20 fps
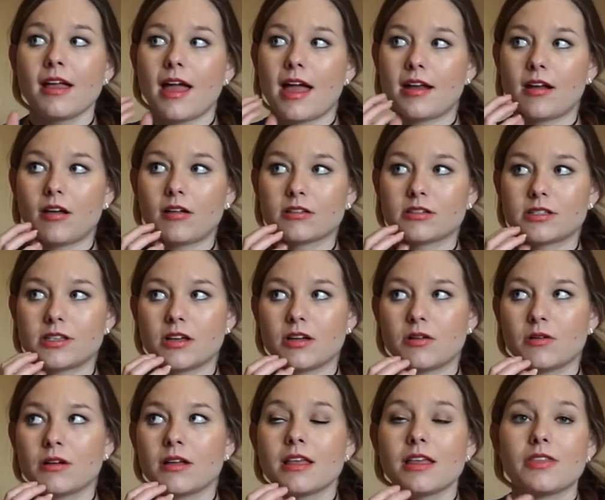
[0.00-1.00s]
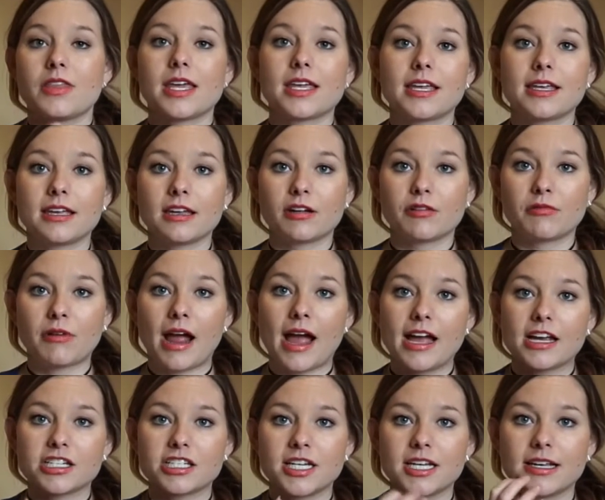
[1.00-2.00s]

And also they can get a rash.